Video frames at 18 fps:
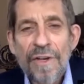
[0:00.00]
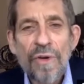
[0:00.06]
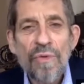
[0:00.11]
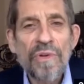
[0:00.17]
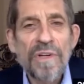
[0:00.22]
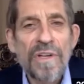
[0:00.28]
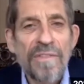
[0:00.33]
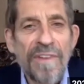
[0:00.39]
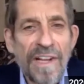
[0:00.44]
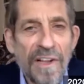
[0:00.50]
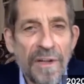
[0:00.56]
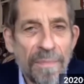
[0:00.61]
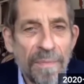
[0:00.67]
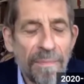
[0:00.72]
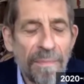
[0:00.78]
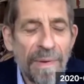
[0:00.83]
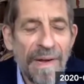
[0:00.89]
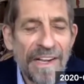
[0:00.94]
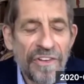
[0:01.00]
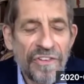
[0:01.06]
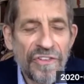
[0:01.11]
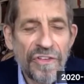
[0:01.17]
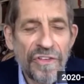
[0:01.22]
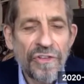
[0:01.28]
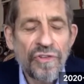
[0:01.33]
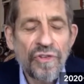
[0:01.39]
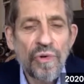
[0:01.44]
We developed
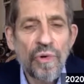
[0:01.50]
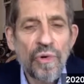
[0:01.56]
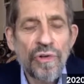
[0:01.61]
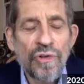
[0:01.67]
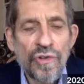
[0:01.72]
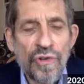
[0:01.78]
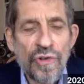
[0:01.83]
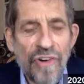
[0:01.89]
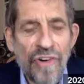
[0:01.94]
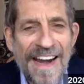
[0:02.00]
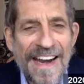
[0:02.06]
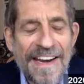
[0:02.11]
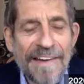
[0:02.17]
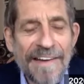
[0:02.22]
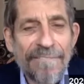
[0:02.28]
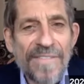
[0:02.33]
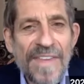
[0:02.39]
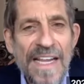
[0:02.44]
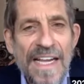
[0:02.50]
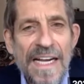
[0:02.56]
policies towards Ukraine,